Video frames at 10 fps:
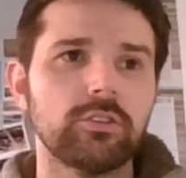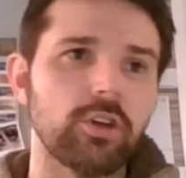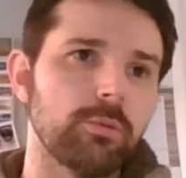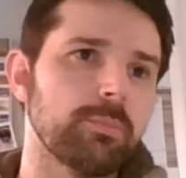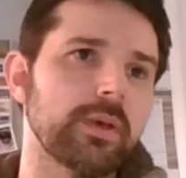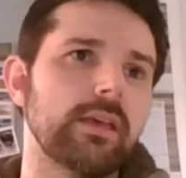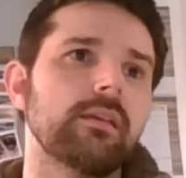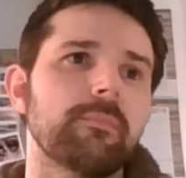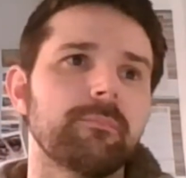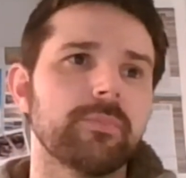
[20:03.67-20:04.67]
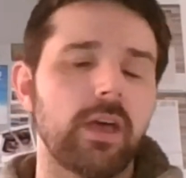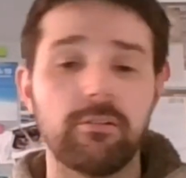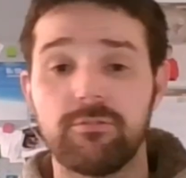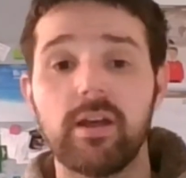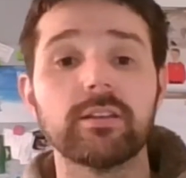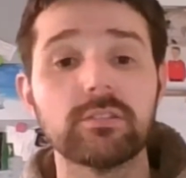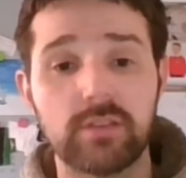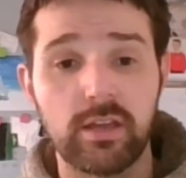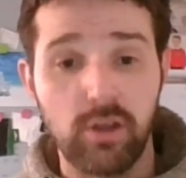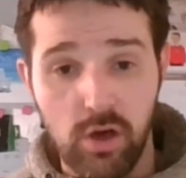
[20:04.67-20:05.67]
Don't be afraid to
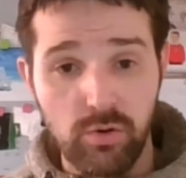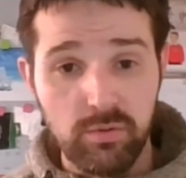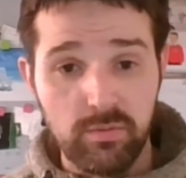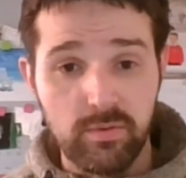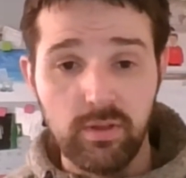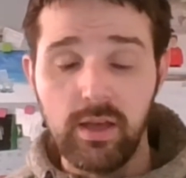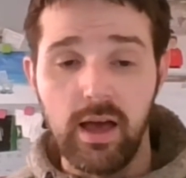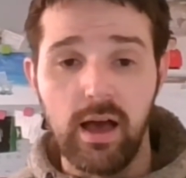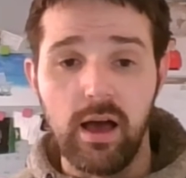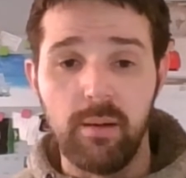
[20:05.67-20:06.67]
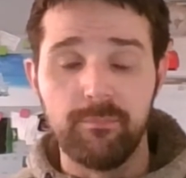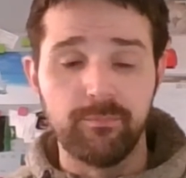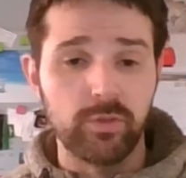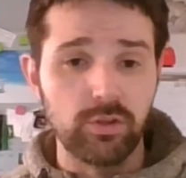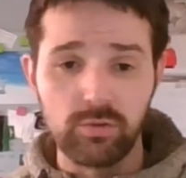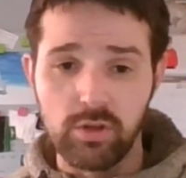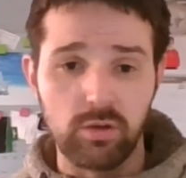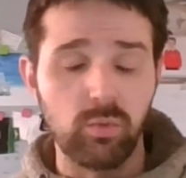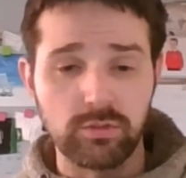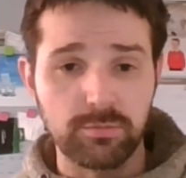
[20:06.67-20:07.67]
say no. You
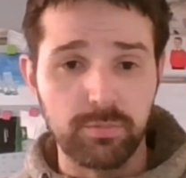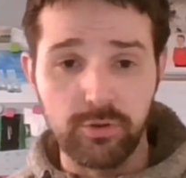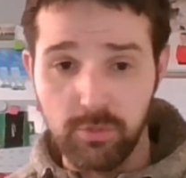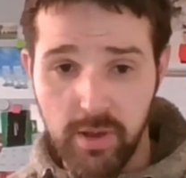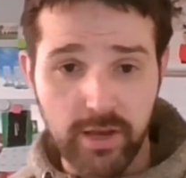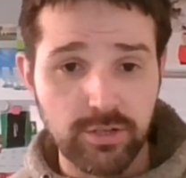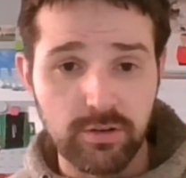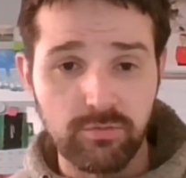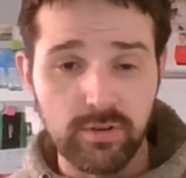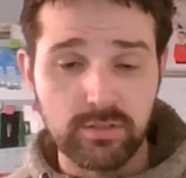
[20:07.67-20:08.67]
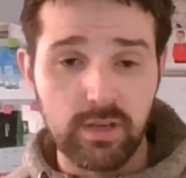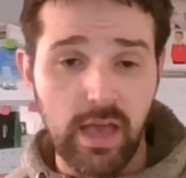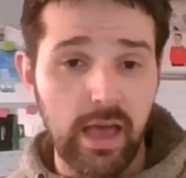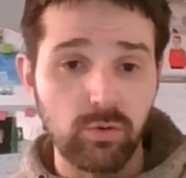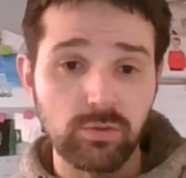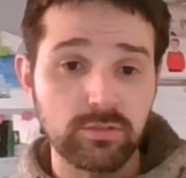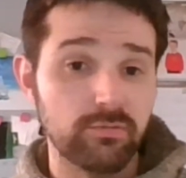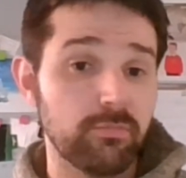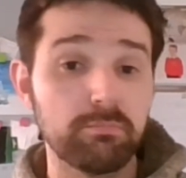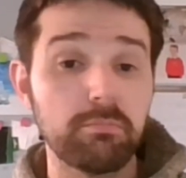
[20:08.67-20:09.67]
don't want to put your patient at risk, and also,
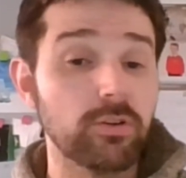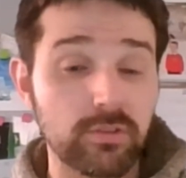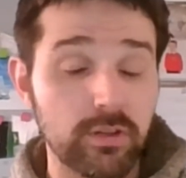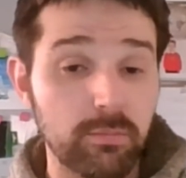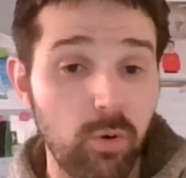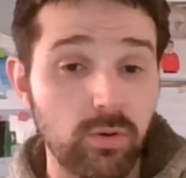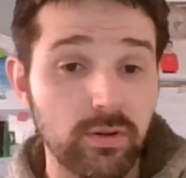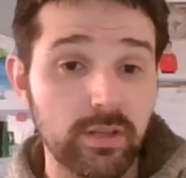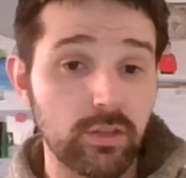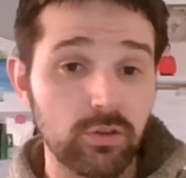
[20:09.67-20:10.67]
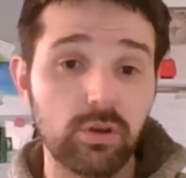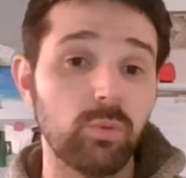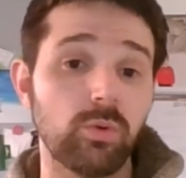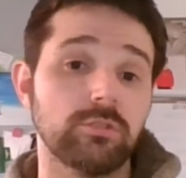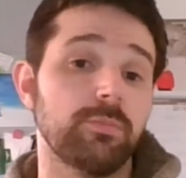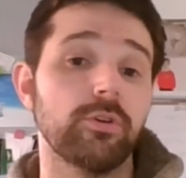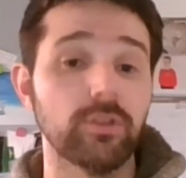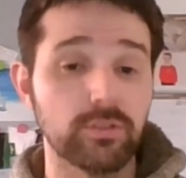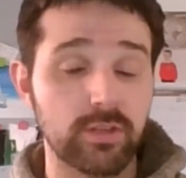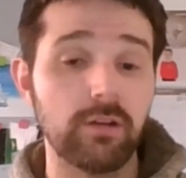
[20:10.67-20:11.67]
mostly importantly, you don't want to put
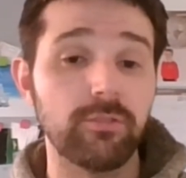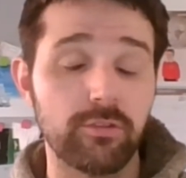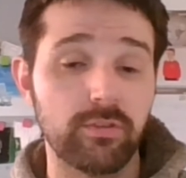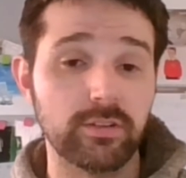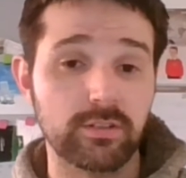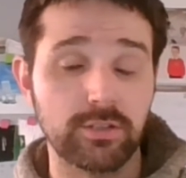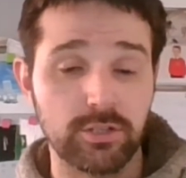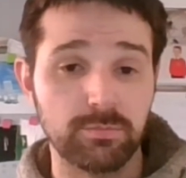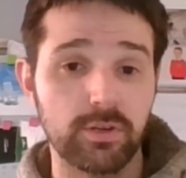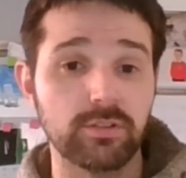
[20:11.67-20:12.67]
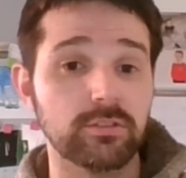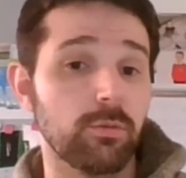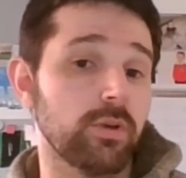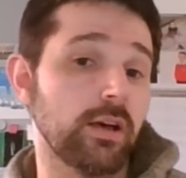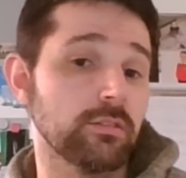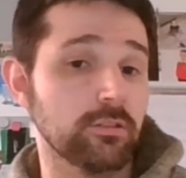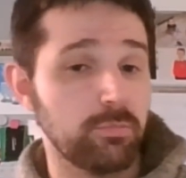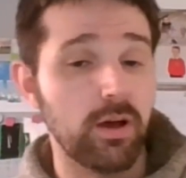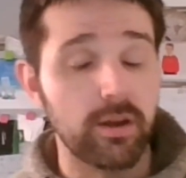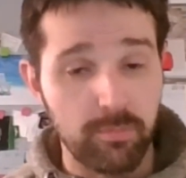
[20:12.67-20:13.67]
yourself at risk just because someone else is
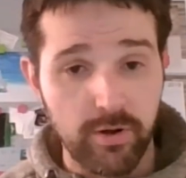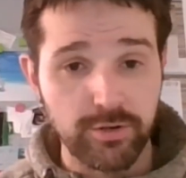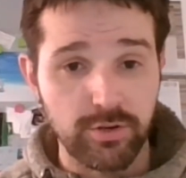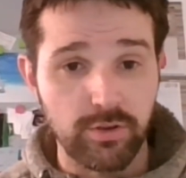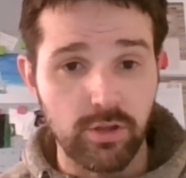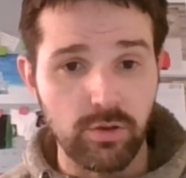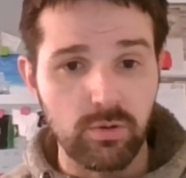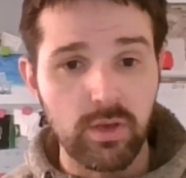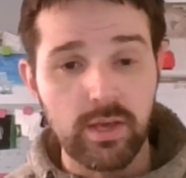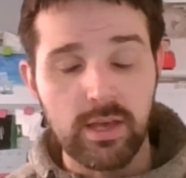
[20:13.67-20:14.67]
piling pressure on you.